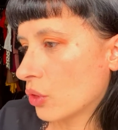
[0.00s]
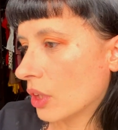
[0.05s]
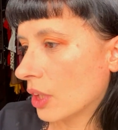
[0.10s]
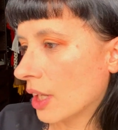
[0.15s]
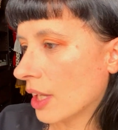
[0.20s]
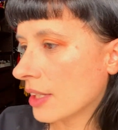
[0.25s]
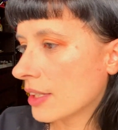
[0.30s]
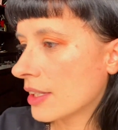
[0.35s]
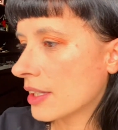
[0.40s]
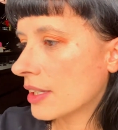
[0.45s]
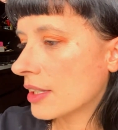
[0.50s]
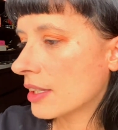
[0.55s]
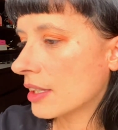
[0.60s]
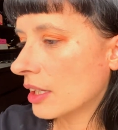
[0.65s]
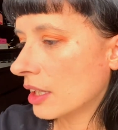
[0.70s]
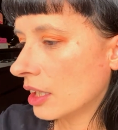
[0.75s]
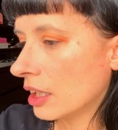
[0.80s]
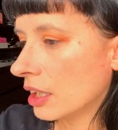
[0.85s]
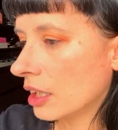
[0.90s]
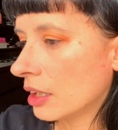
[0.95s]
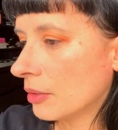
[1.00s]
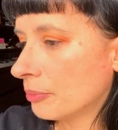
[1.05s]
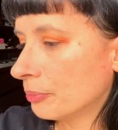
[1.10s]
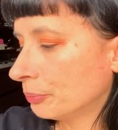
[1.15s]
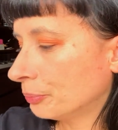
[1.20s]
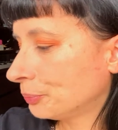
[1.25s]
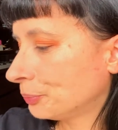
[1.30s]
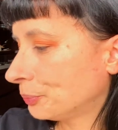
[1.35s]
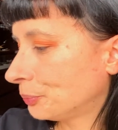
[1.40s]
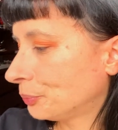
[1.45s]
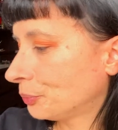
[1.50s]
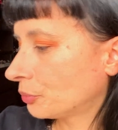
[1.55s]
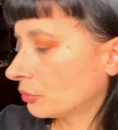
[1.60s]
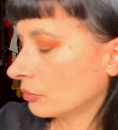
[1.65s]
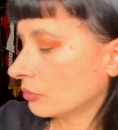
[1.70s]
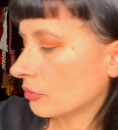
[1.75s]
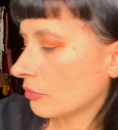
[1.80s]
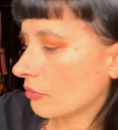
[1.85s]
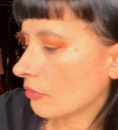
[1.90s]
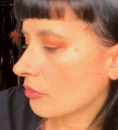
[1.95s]
let's see,
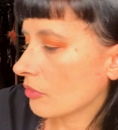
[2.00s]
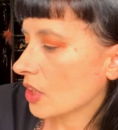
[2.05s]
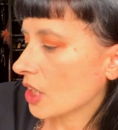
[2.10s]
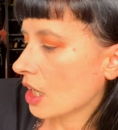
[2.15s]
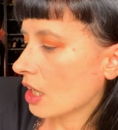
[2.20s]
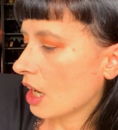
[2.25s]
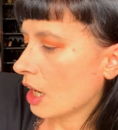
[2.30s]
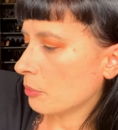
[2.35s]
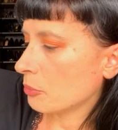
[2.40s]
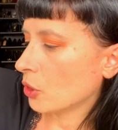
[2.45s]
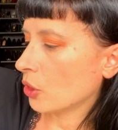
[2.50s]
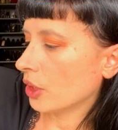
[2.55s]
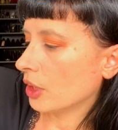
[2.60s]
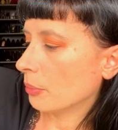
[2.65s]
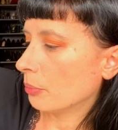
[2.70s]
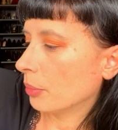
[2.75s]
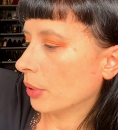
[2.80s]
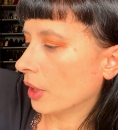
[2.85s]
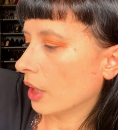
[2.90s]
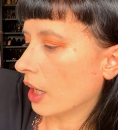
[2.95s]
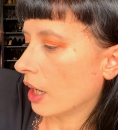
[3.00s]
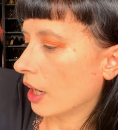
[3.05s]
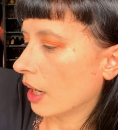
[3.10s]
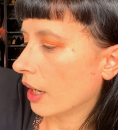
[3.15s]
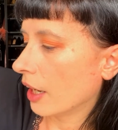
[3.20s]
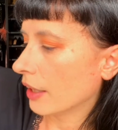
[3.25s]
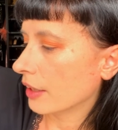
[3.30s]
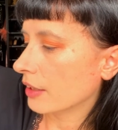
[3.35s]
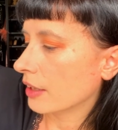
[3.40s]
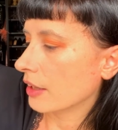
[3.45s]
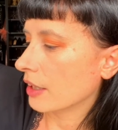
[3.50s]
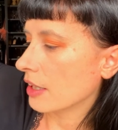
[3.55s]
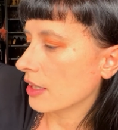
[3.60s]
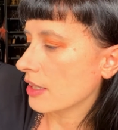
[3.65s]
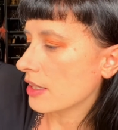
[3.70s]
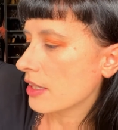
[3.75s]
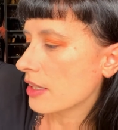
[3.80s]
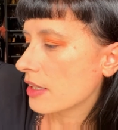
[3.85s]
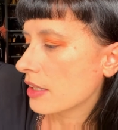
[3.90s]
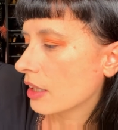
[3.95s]
I'm gonna apply
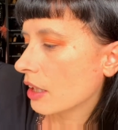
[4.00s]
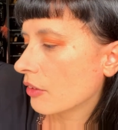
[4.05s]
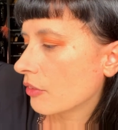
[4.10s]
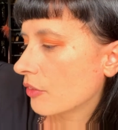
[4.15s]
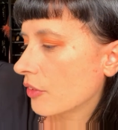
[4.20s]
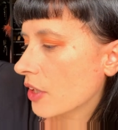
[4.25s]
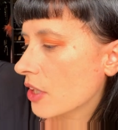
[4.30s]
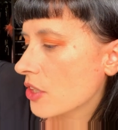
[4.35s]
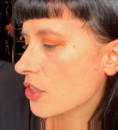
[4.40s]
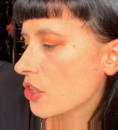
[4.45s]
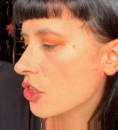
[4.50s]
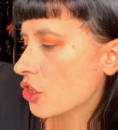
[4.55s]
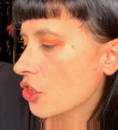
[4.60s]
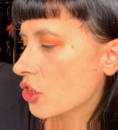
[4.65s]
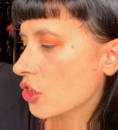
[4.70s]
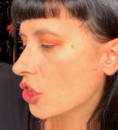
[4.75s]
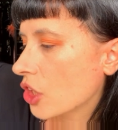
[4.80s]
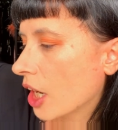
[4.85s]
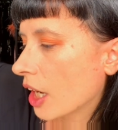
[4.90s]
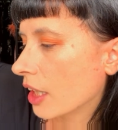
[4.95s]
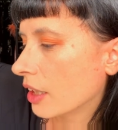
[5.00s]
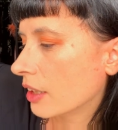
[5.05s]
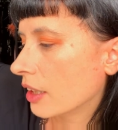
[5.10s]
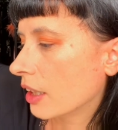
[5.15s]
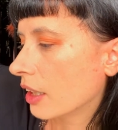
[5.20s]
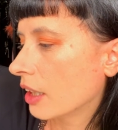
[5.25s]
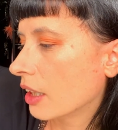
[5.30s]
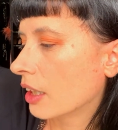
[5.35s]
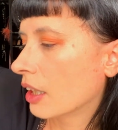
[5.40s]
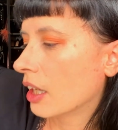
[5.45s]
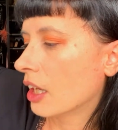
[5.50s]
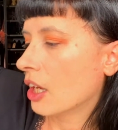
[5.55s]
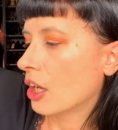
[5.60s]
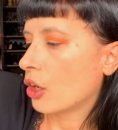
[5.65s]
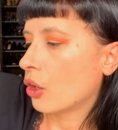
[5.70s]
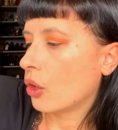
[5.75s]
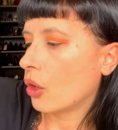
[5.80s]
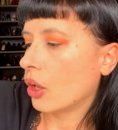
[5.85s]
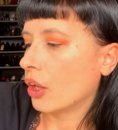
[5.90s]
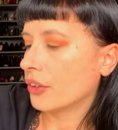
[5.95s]
this first shade here
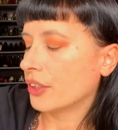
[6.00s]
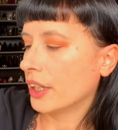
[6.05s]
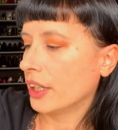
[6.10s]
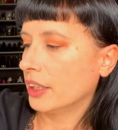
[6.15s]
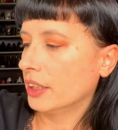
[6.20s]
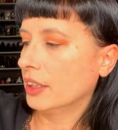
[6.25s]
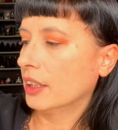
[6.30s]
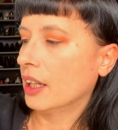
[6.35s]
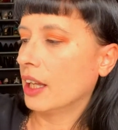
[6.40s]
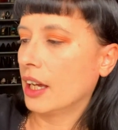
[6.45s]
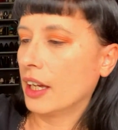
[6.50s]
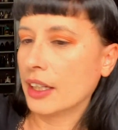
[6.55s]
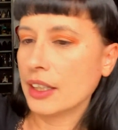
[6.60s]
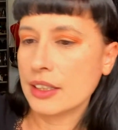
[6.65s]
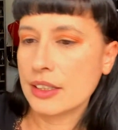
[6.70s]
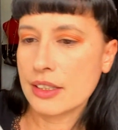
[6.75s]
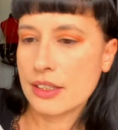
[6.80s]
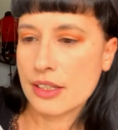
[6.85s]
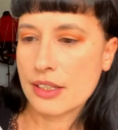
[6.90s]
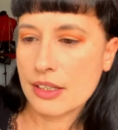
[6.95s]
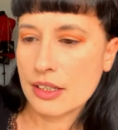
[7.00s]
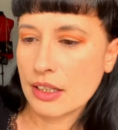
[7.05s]
called In Light.